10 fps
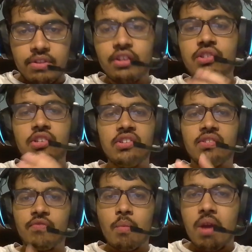this
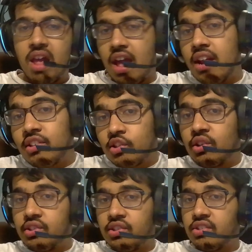season for me, it is a
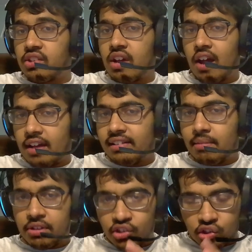good season. Let
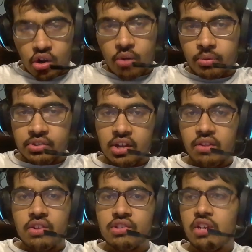me just start with saying
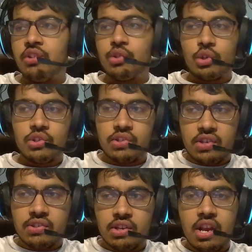this: it is a good
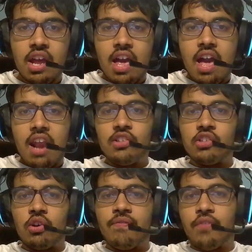season. It is a
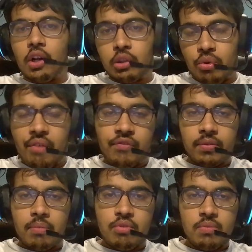good follow up
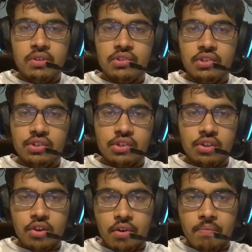from the previous season,
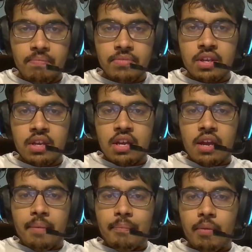you know.
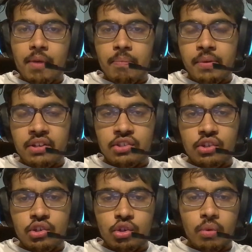But my biggest
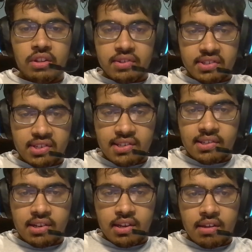issue with this
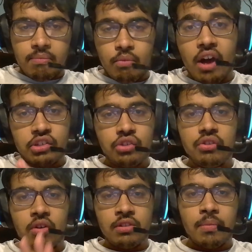season, well, actually,
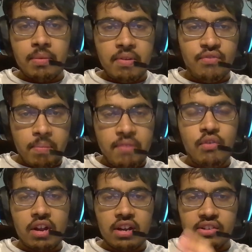no. Let me before
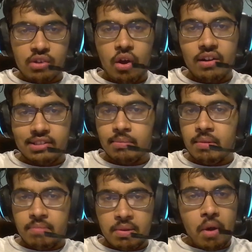before I get into the cons, let
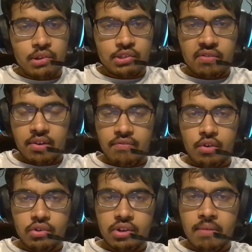me be positive here
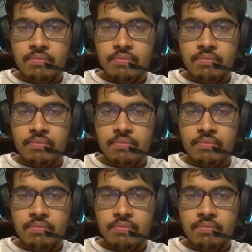first.